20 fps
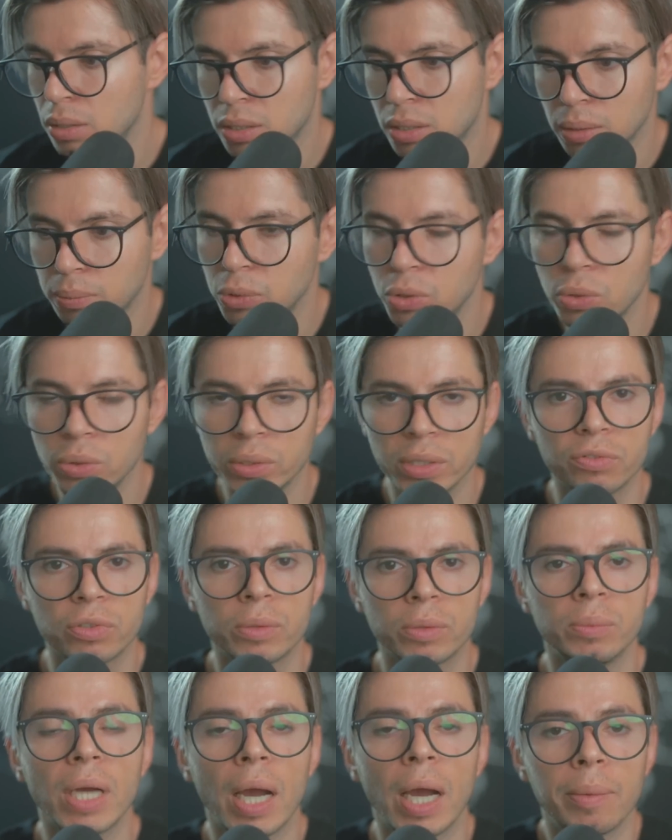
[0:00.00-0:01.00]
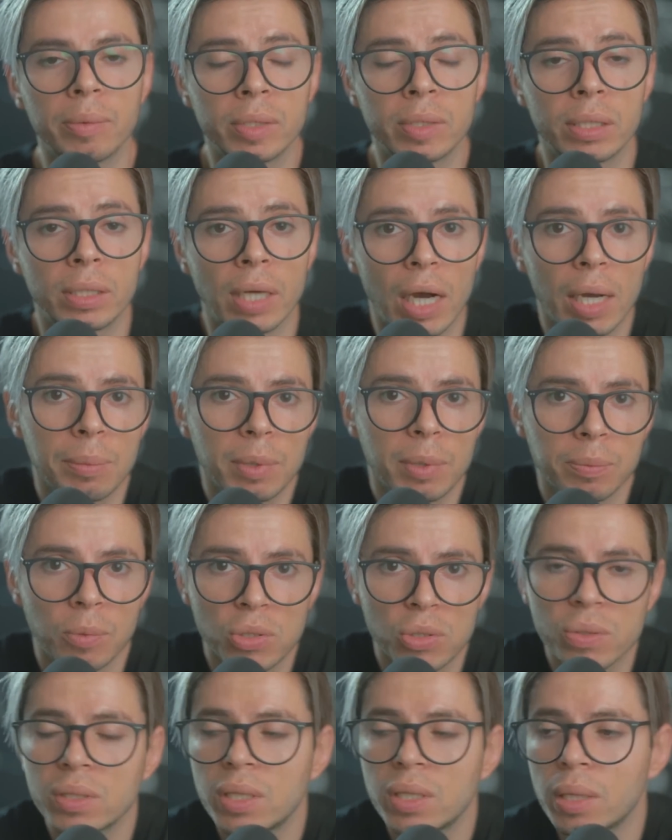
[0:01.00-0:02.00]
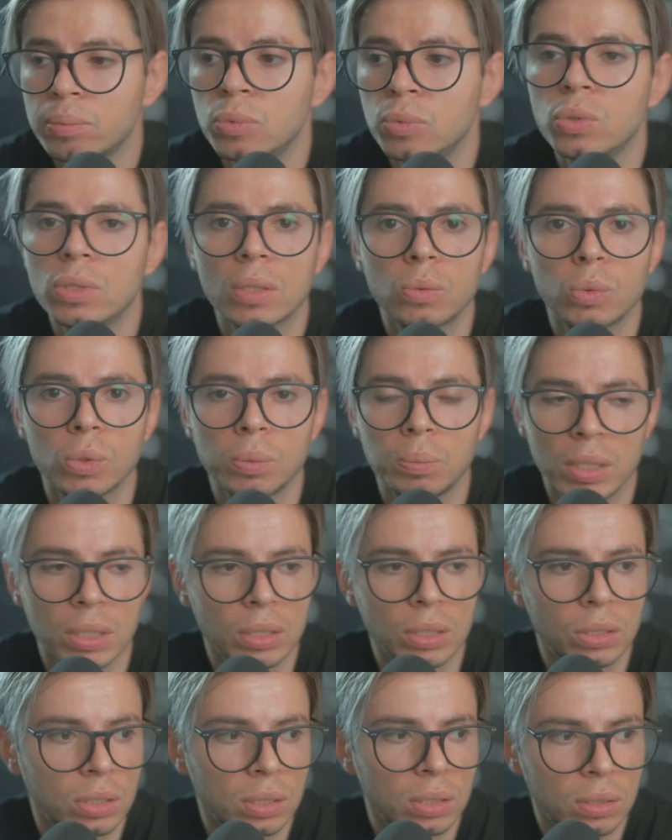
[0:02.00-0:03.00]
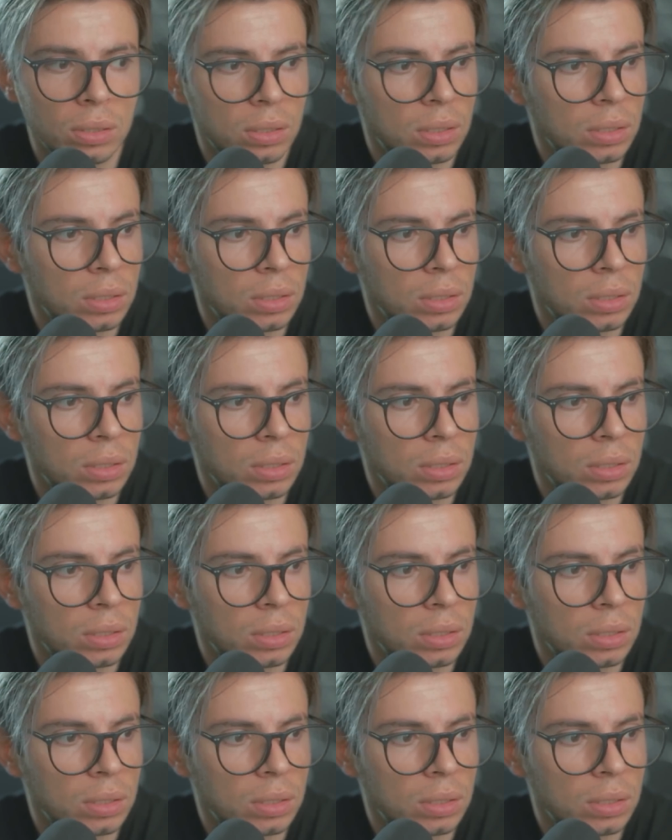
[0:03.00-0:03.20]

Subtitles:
music from time to time, and most of that music would be just,